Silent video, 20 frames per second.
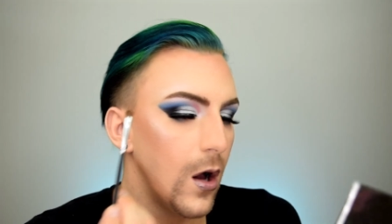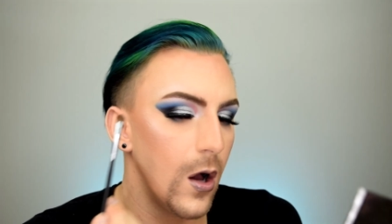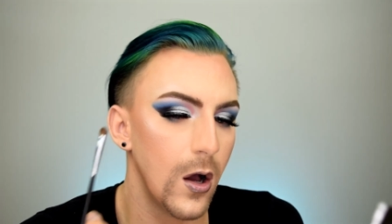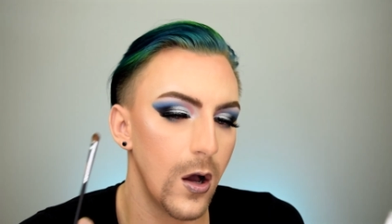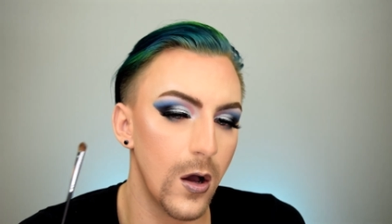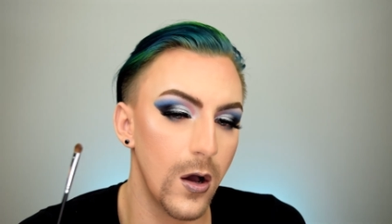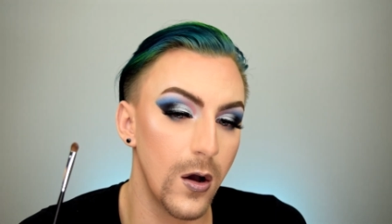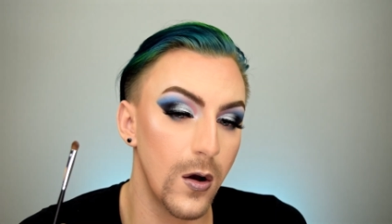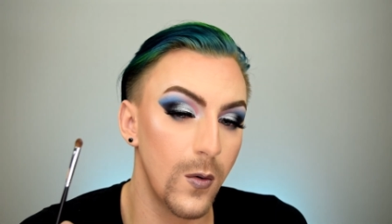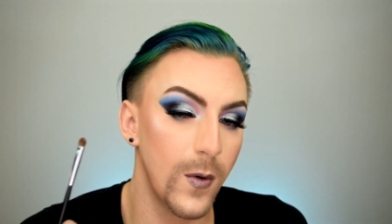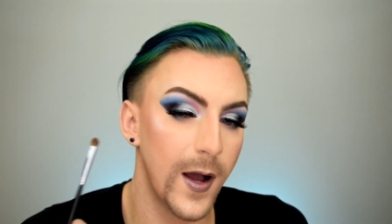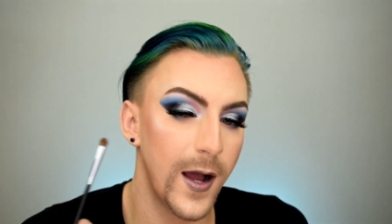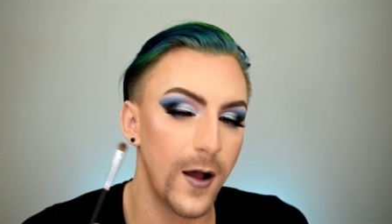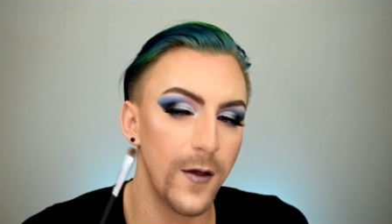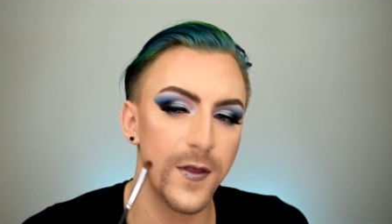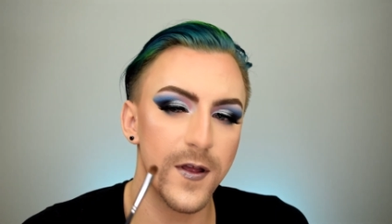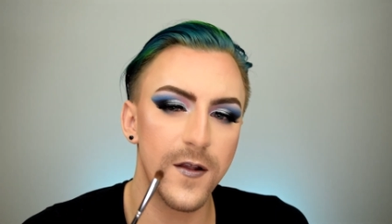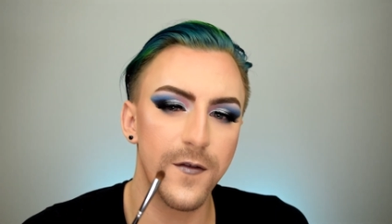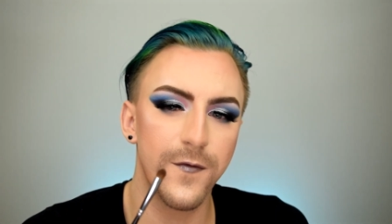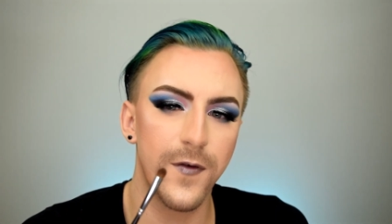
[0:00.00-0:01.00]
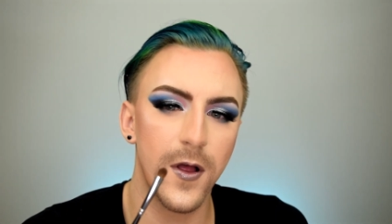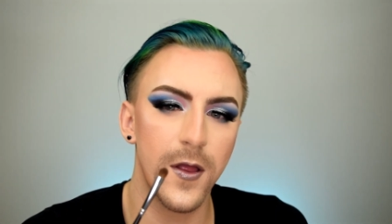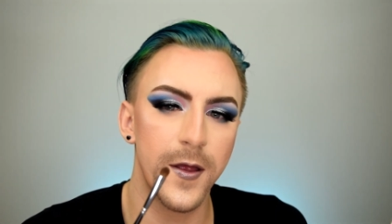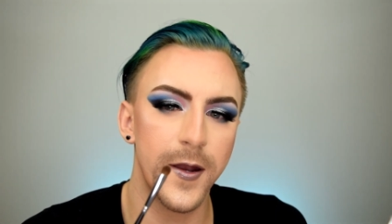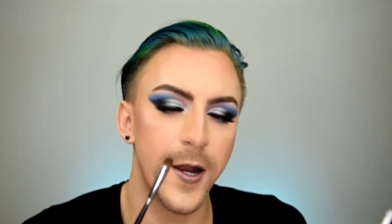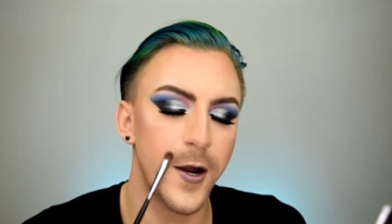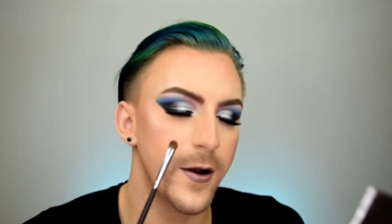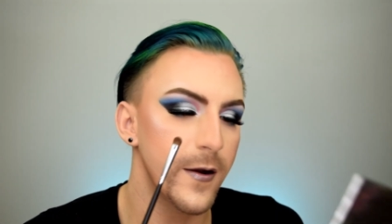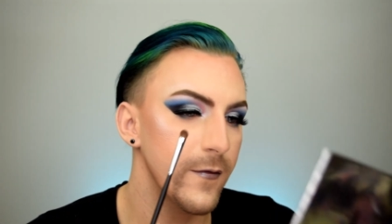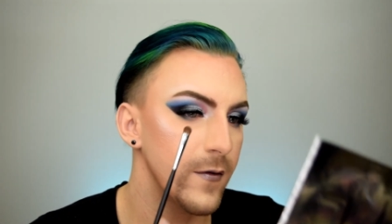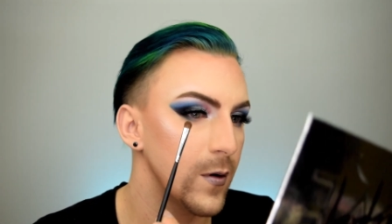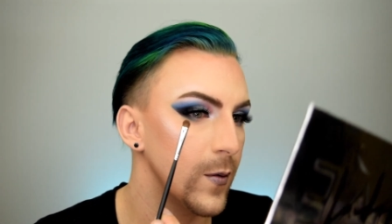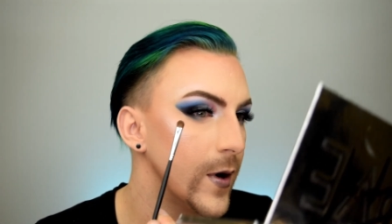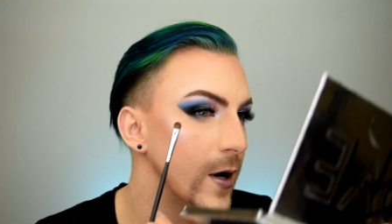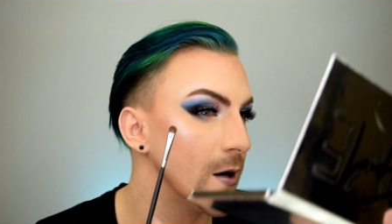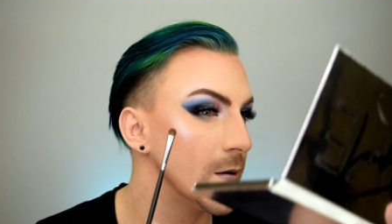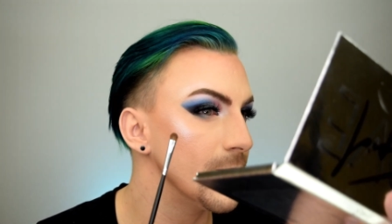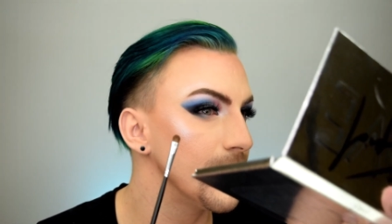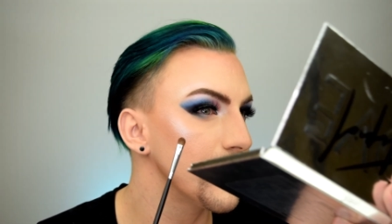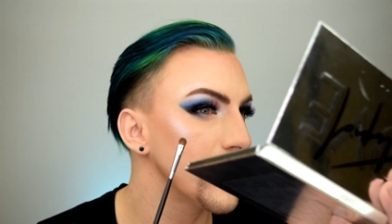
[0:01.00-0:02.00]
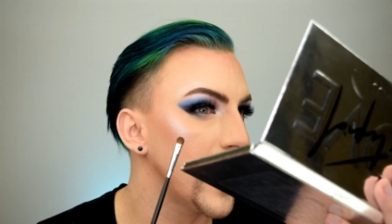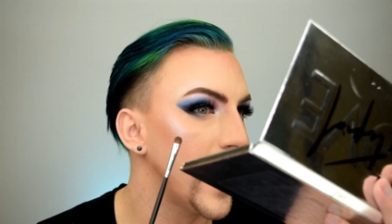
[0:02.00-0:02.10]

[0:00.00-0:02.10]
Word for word: Oh wow, that's fallen out everywhere.